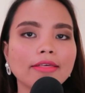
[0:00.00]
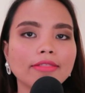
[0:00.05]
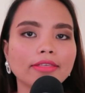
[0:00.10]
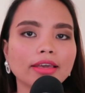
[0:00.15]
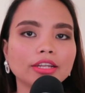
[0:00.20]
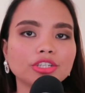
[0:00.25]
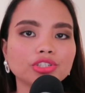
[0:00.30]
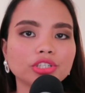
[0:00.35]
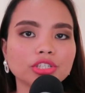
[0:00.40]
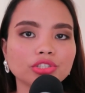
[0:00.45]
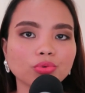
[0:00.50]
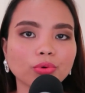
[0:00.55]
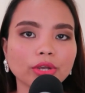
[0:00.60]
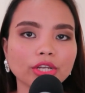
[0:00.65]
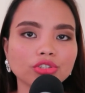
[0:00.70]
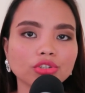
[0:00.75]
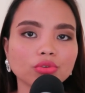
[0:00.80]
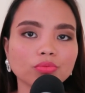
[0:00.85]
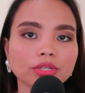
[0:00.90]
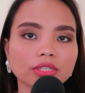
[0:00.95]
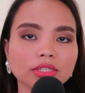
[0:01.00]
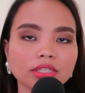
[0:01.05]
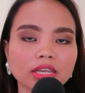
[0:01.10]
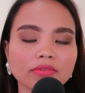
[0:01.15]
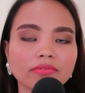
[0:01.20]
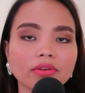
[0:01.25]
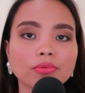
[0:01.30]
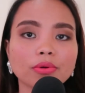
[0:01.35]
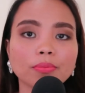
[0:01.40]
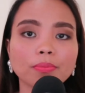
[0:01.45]
that she's going to
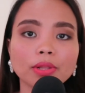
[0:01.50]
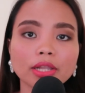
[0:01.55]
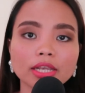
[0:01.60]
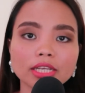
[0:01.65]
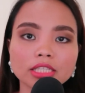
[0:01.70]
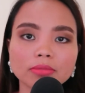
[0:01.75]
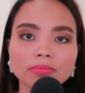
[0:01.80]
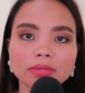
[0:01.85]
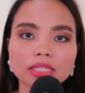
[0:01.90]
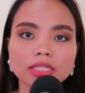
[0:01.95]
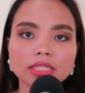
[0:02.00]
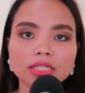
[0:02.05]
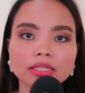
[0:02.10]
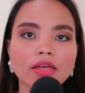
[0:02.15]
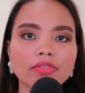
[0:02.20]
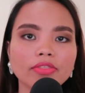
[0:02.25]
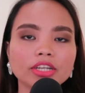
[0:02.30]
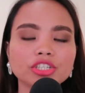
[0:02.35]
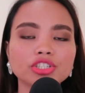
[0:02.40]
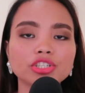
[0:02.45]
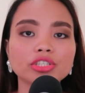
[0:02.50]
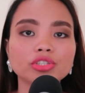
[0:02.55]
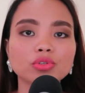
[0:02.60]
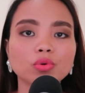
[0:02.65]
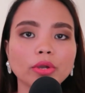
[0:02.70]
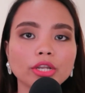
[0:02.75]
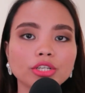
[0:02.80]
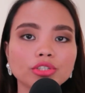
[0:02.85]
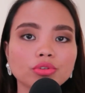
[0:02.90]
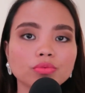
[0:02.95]
receive a replacement and that she's
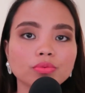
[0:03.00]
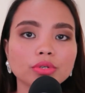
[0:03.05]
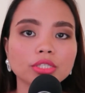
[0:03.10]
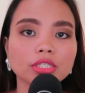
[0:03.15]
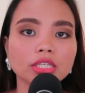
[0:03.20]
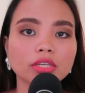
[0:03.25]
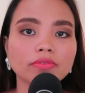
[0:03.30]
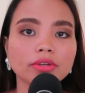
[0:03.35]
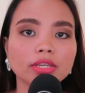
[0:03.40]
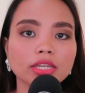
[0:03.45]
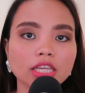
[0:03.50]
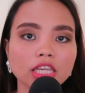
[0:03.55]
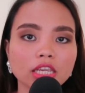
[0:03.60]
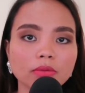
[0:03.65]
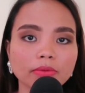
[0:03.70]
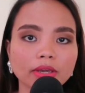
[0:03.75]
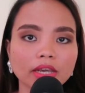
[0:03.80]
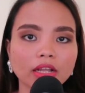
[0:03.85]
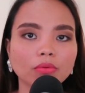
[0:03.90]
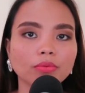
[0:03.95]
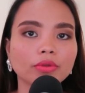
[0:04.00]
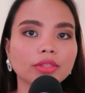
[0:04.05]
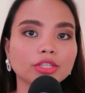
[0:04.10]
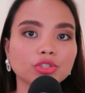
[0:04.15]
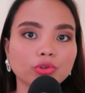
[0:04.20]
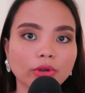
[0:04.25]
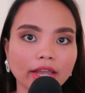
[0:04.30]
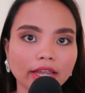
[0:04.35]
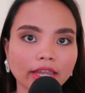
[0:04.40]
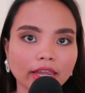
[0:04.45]
going to receive an email with a
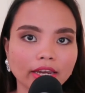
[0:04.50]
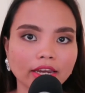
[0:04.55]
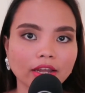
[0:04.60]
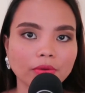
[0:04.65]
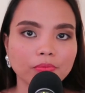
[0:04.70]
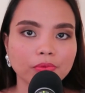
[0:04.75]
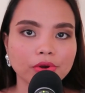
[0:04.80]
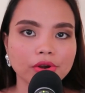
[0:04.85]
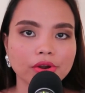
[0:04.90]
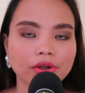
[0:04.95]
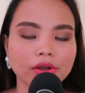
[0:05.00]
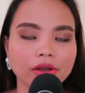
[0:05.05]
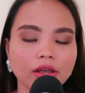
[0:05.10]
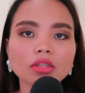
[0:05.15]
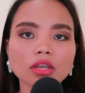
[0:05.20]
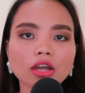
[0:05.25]
tracking number.